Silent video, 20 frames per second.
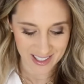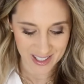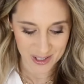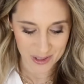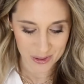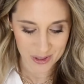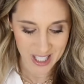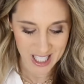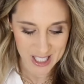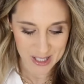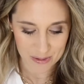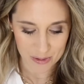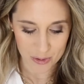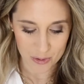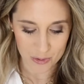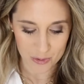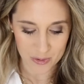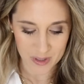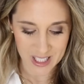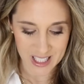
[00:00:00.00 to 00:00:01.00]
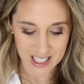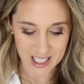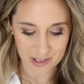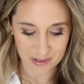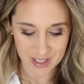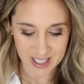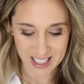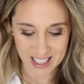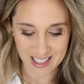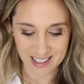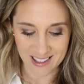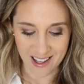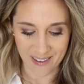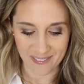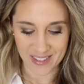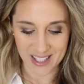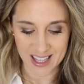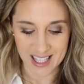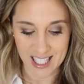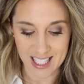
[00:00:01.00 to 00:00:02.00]
You guys were really, really
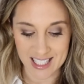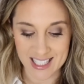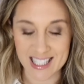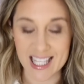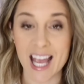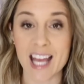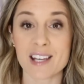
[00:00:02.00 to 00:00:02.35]
loving this.